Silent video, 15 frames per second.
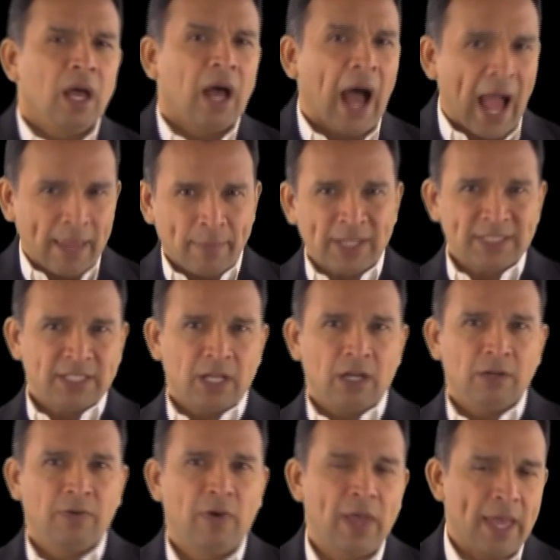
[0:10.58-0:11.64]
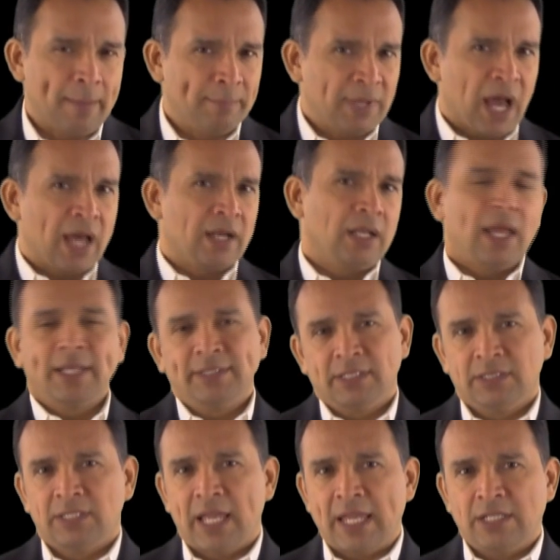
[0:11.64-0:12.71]
I myself am not a
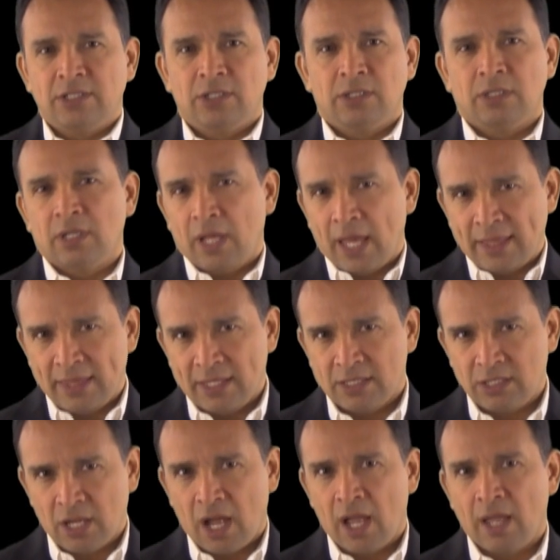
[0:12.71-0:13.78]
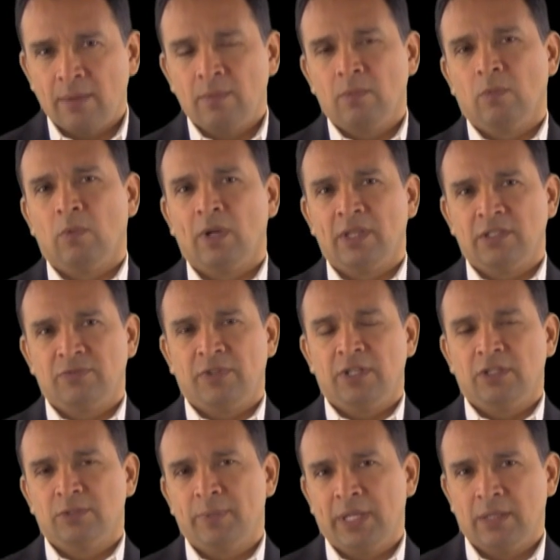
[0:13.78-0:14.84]
licensed agent at this time while this
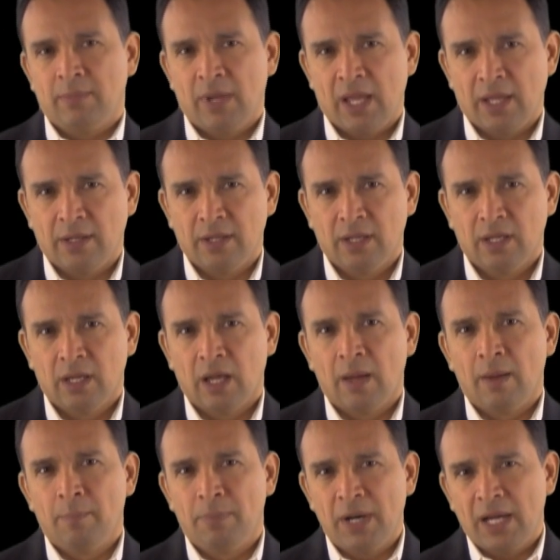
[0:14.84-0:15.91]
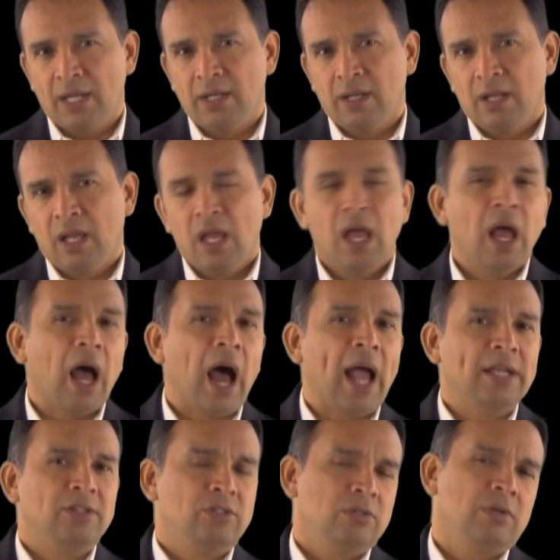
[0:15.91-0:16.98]
video is being made, but
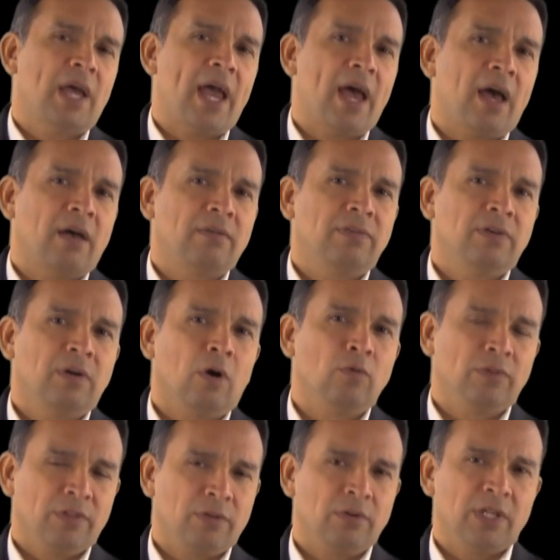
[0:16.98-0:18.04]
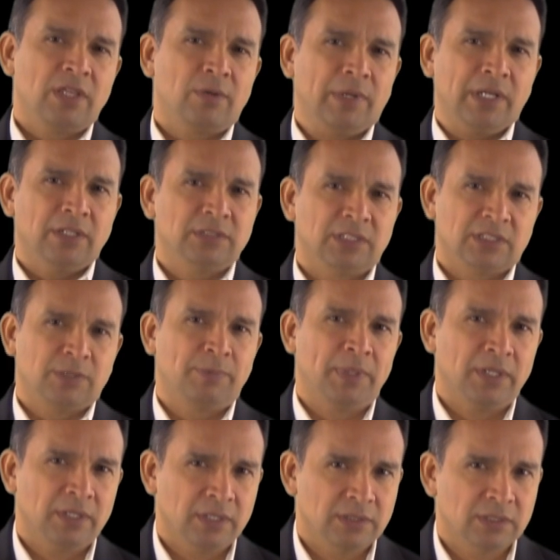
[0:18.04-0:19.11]
I do have over 33 years
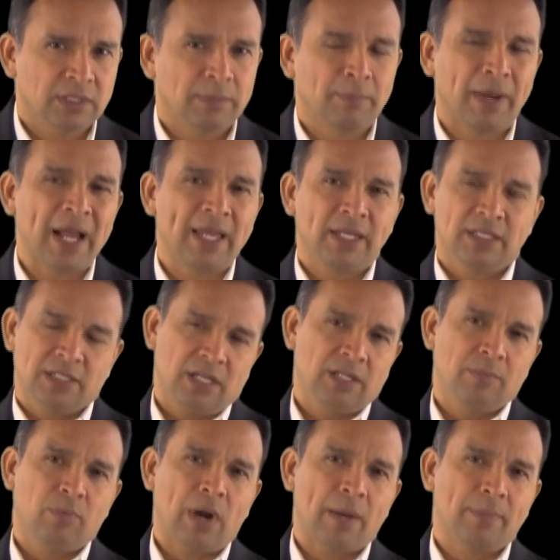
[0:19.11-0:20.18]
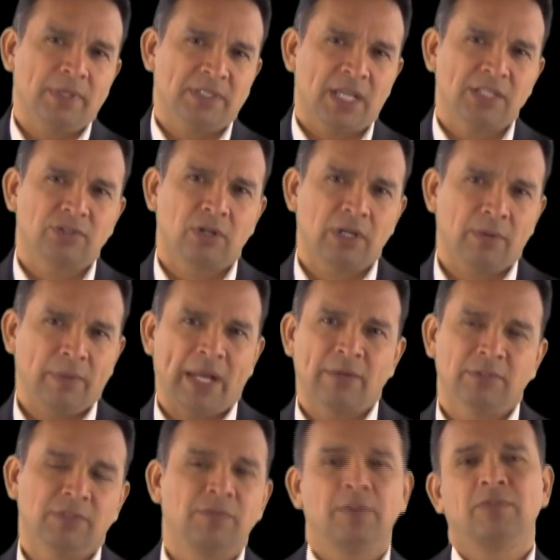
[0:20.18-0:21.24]
experience buying and selling properties. I started when I
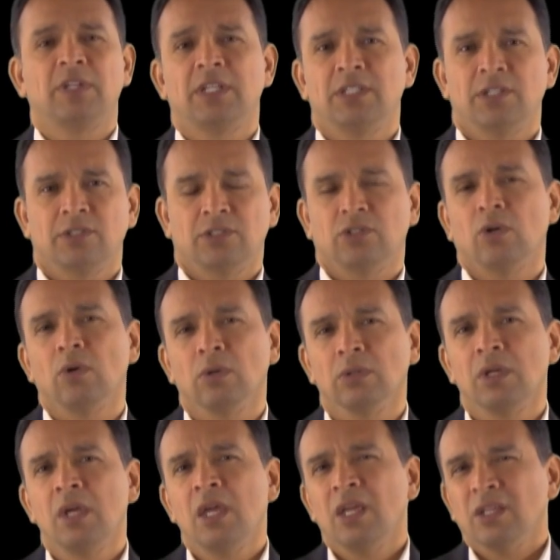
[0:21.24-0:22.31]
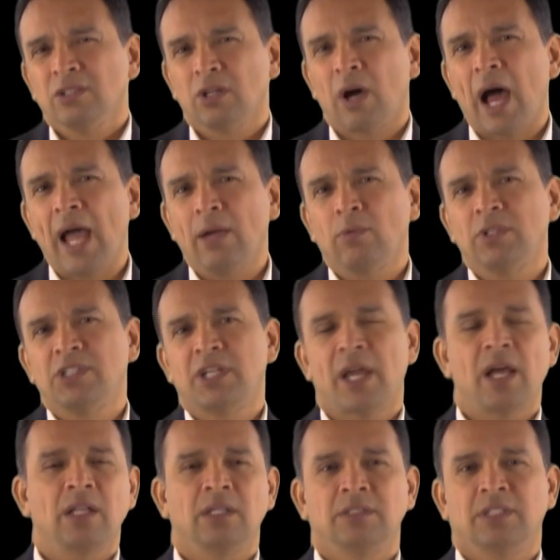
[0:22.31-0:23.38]
was 15 years old, so I would
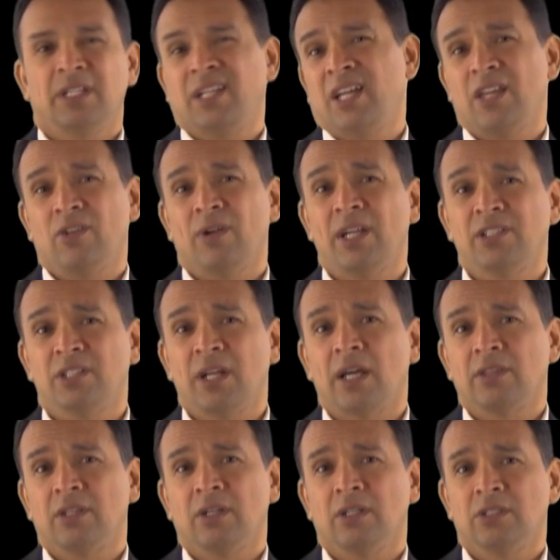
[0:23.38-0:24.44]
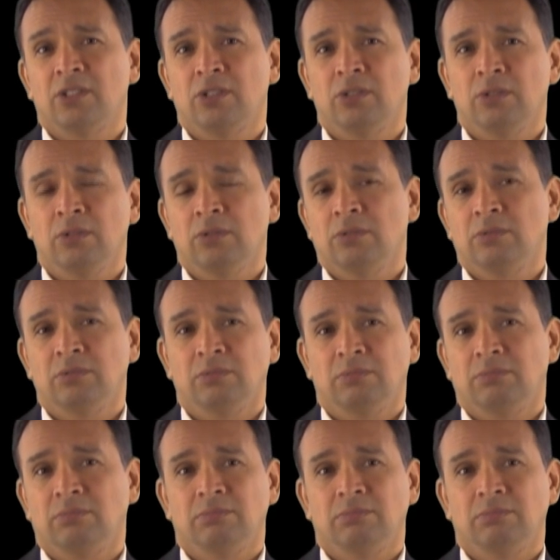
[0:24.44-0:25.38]
challenge any other agent out there to